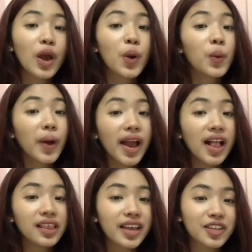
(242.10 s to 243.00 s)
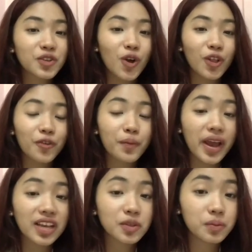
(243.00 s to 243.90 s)
Well, that's all of my
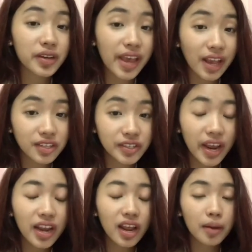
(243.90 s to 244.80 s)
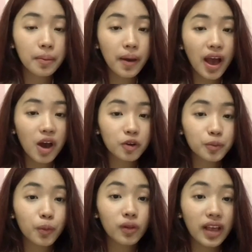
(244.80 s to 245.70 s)
explanation
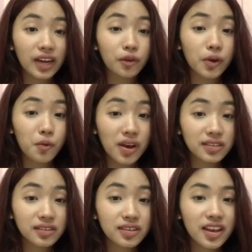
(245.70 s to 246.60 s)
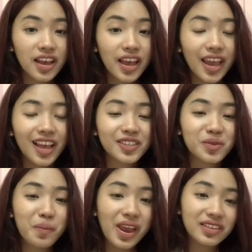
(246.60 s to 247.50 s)
about polite request. It's
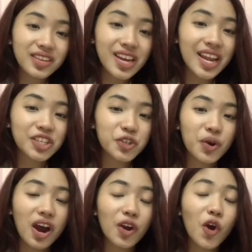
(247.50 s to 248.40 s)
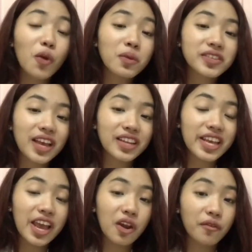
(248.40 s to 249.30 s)
amazing that you are almost at the
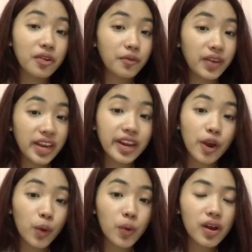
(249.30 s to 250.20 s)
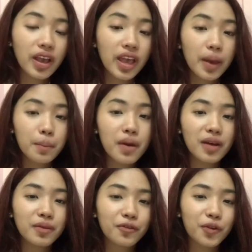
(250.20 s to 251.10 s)
end of the video. But
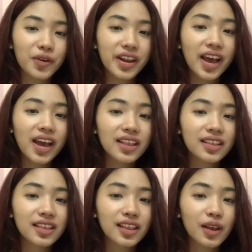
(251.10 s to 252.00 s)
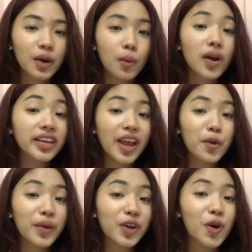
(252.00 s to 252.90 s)
before that, what can
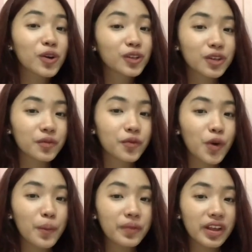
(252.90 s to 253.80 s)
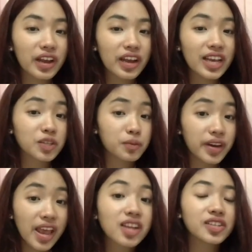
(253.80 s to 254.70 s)
we conclude from the
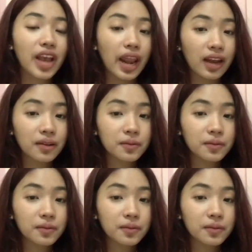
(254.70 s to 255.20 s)
explanation?